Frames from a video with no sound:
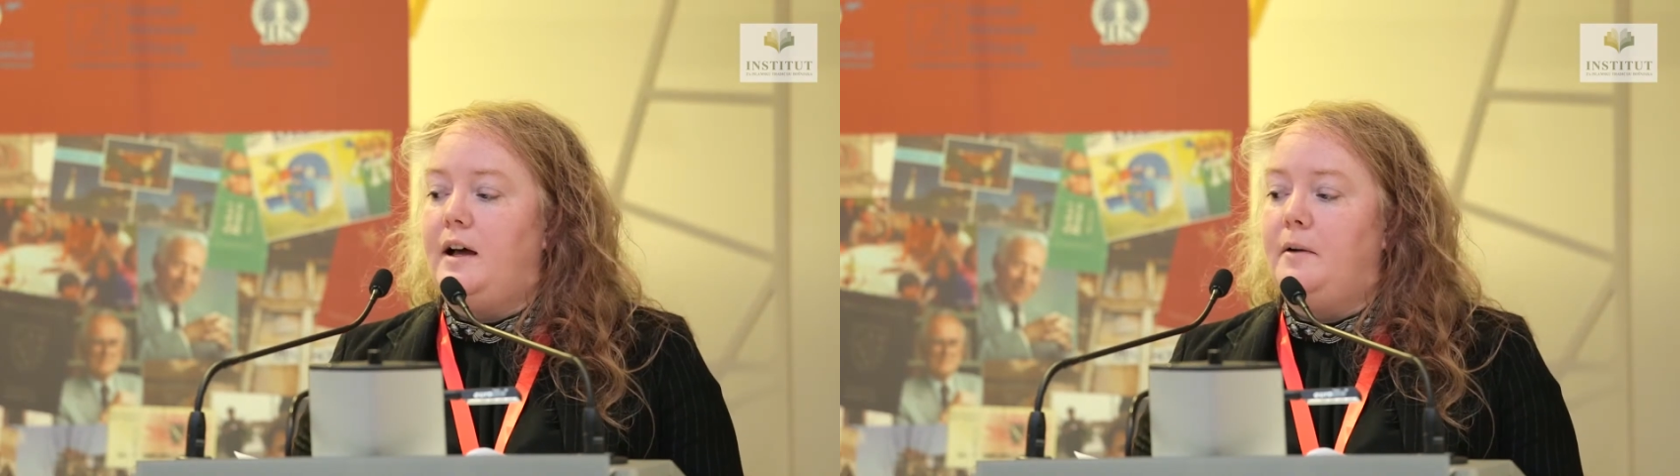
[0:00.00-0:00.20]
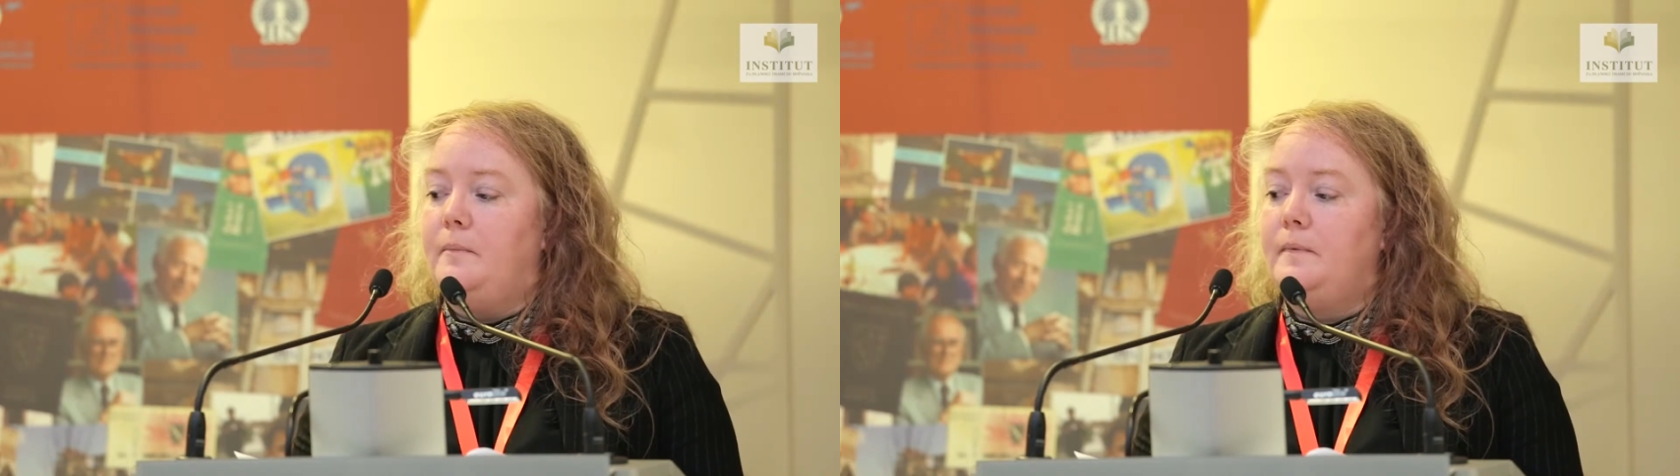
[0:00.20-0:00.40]

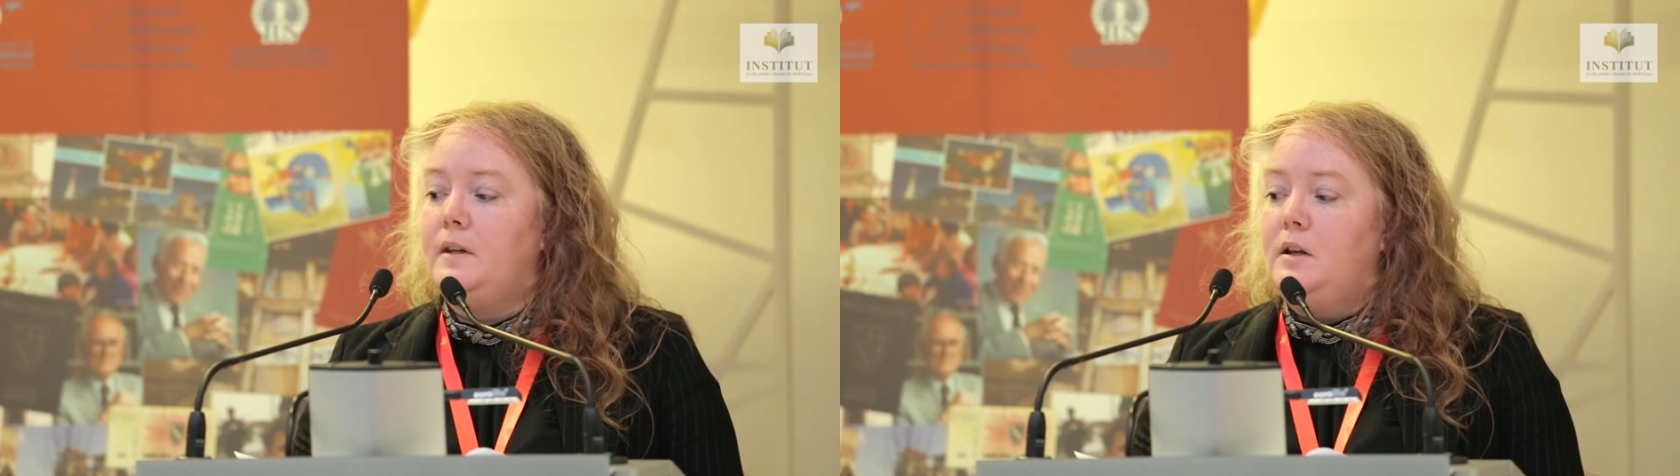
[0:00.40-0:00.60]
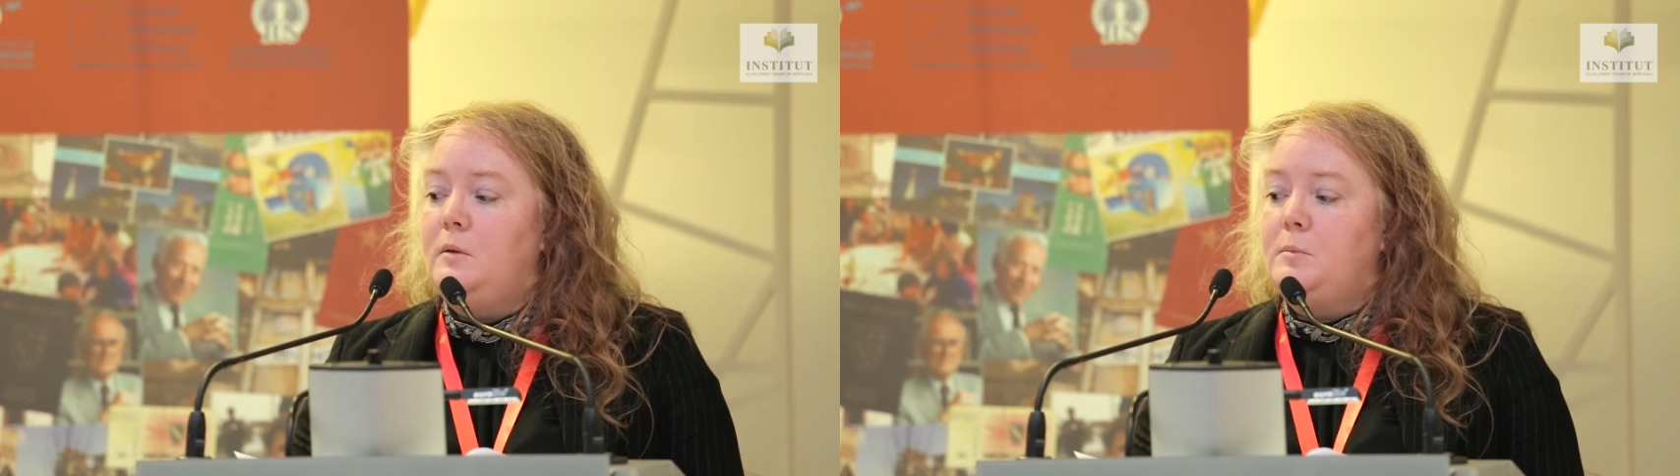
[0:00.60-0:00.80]

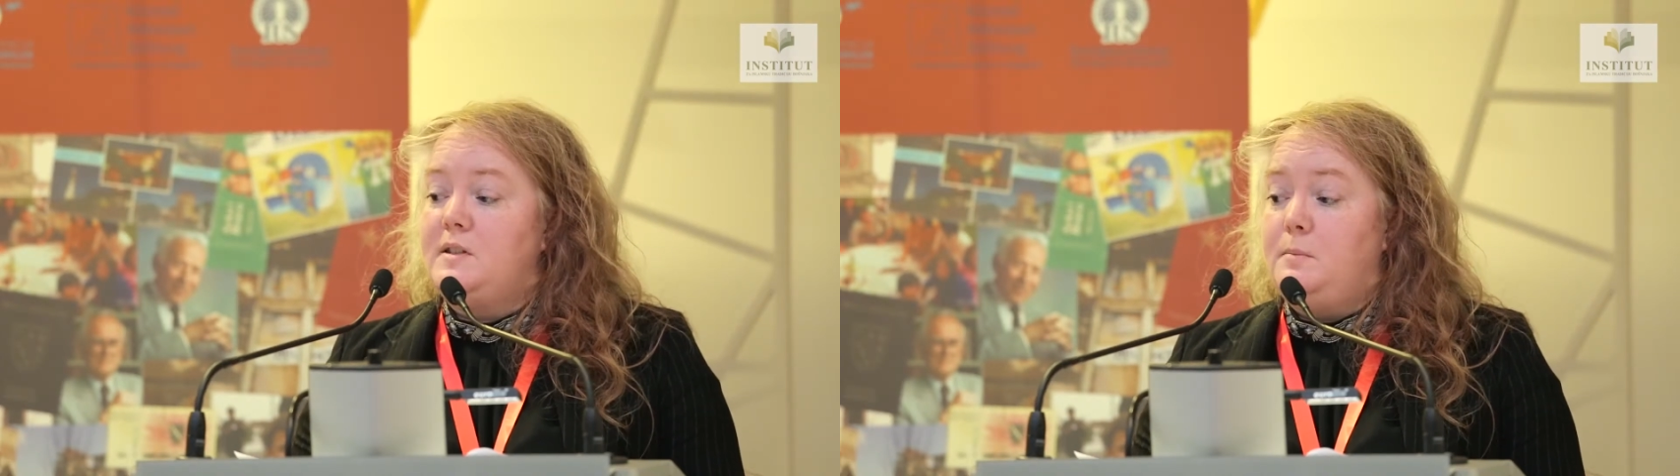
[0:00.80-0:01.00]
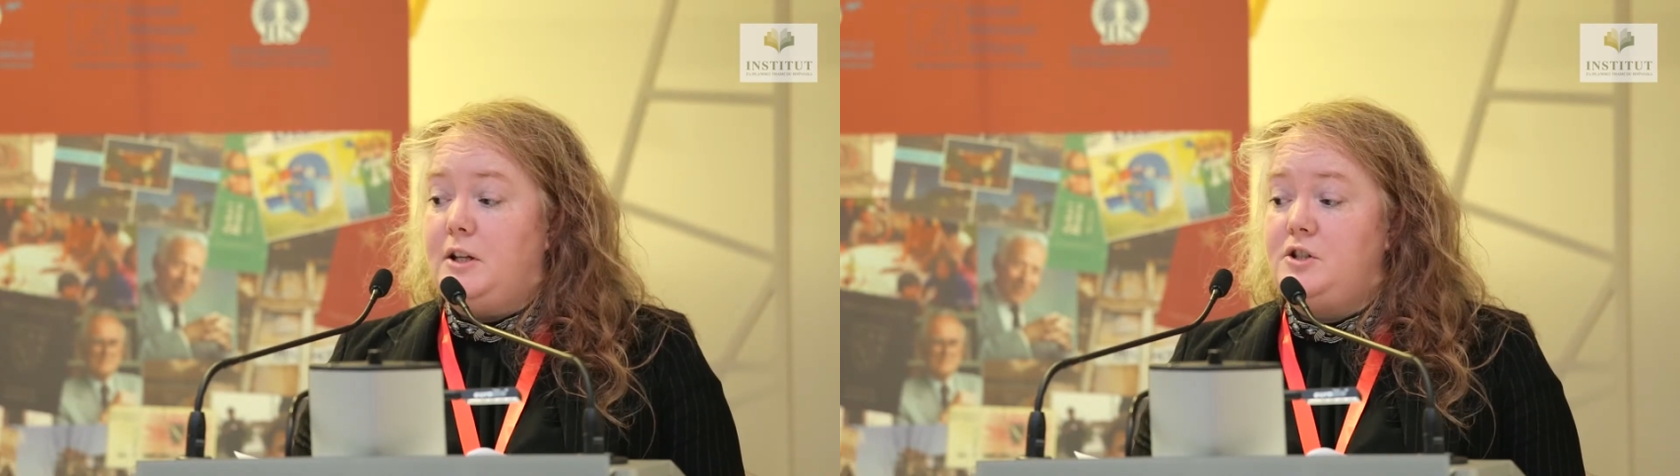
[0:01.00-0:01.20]

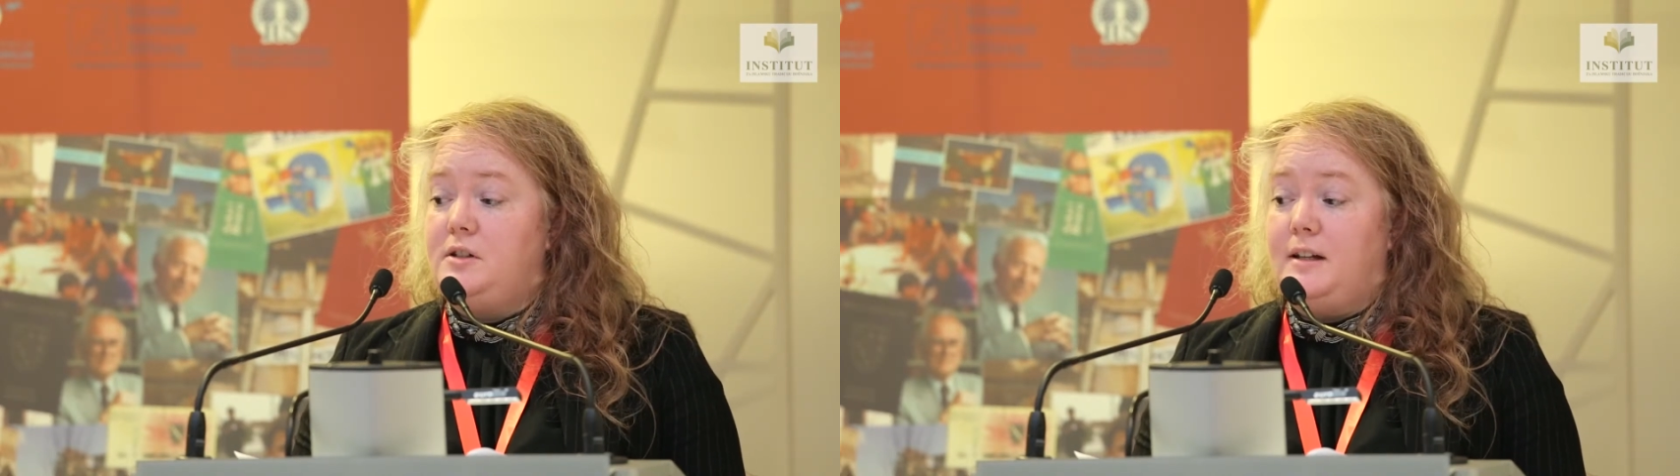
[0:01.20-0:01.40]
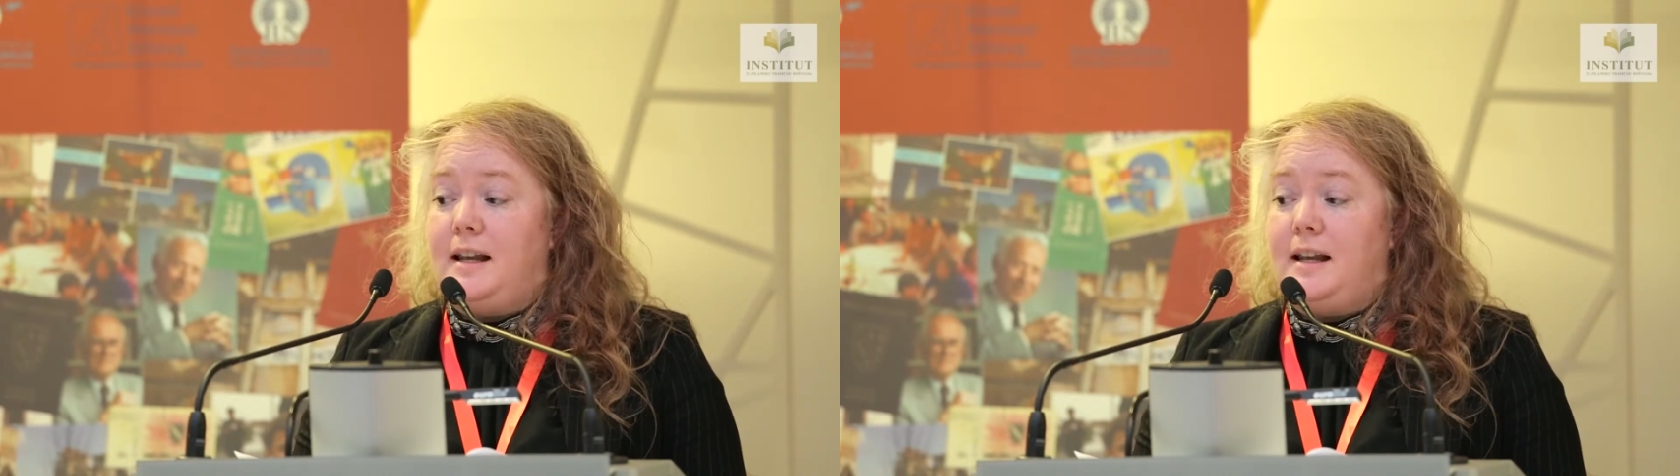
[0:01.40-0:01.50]
participation in